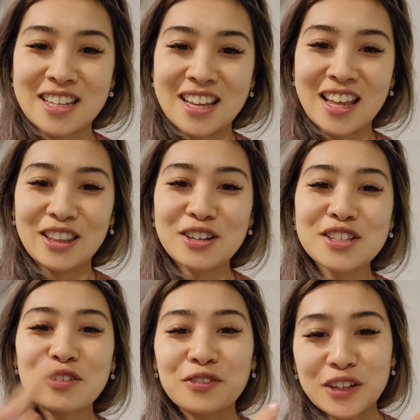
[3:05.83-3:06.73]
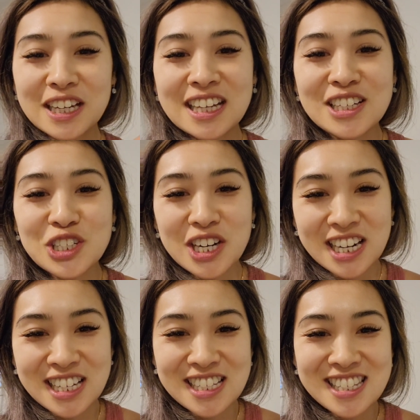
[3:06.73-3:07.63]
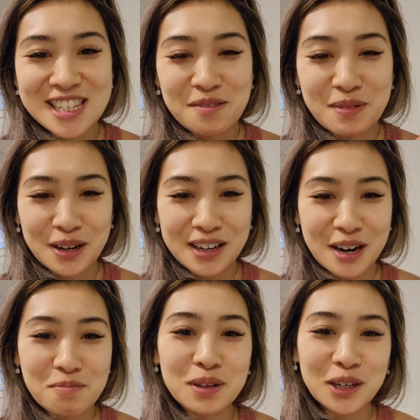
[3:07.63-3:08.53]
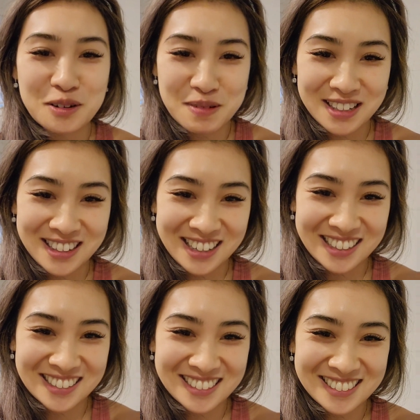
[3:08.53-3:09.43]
and there's a freaking Transamerica pyramid there.